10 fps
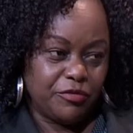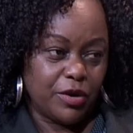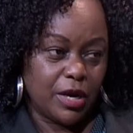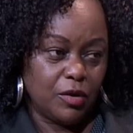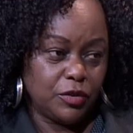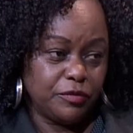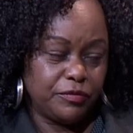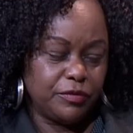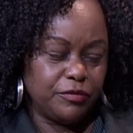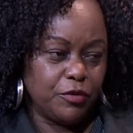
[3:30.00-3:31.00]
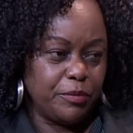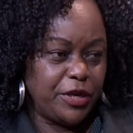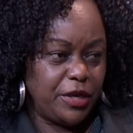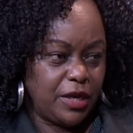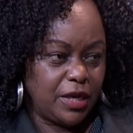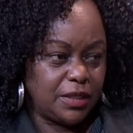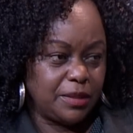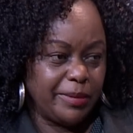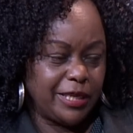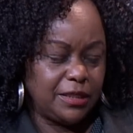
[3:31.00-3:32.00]
for many years,
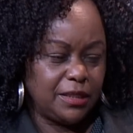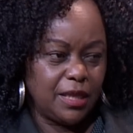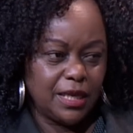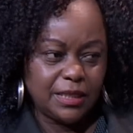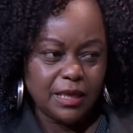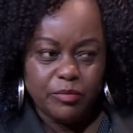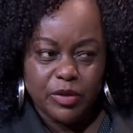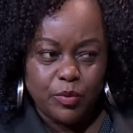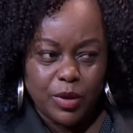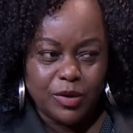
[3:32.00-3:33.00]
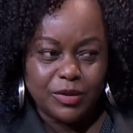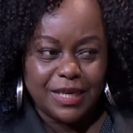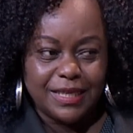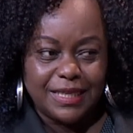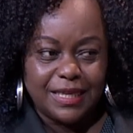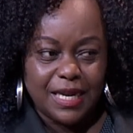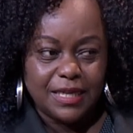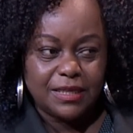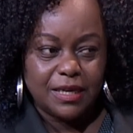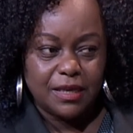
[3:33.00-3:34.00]
but there's something we are not getting
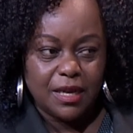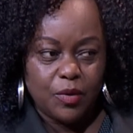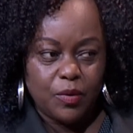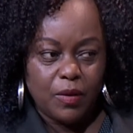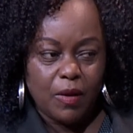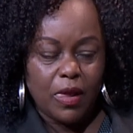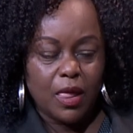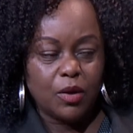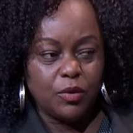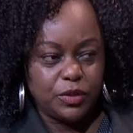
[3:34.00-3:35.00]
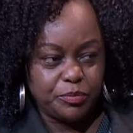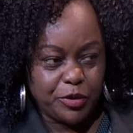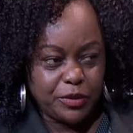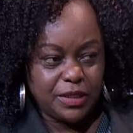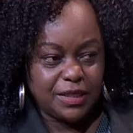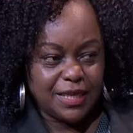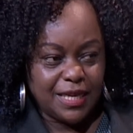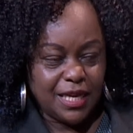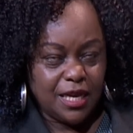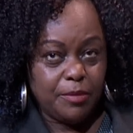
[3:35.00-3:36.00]
right now on sports,
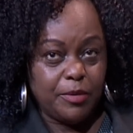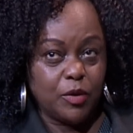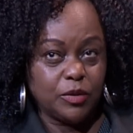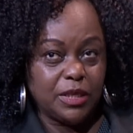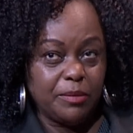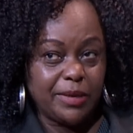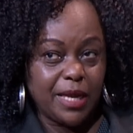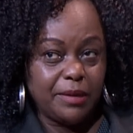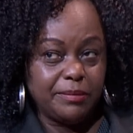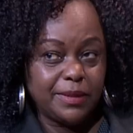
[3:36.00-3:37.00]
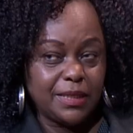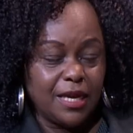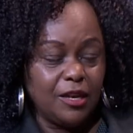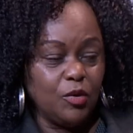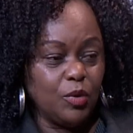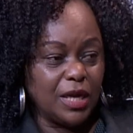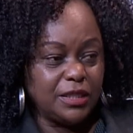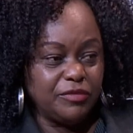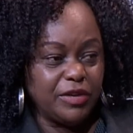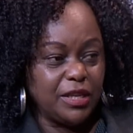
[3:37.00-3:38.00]
because sometimes I look
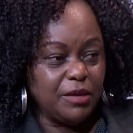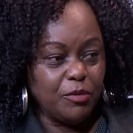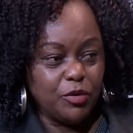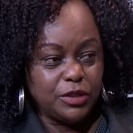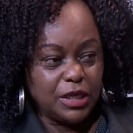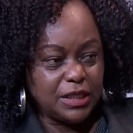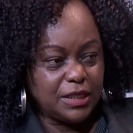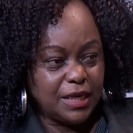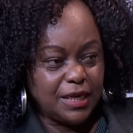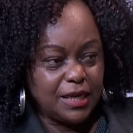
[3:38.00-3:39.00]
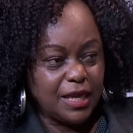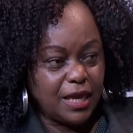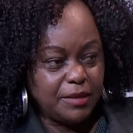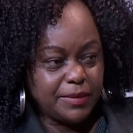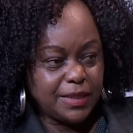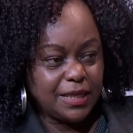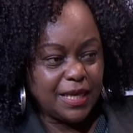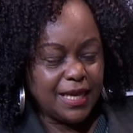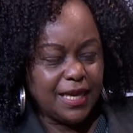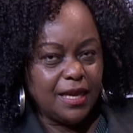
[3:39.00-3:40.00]
at even the more just ended games,
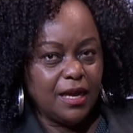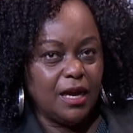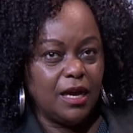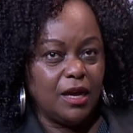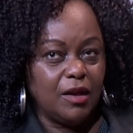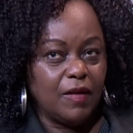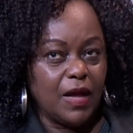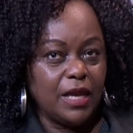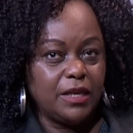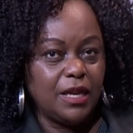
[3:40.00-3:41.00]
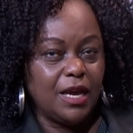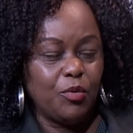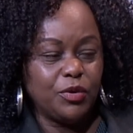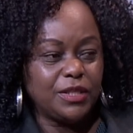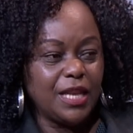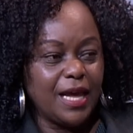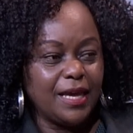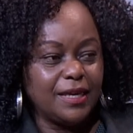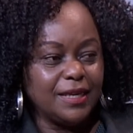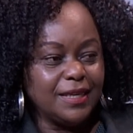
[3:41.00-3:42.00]
and I was
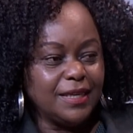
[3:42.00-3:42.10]
like,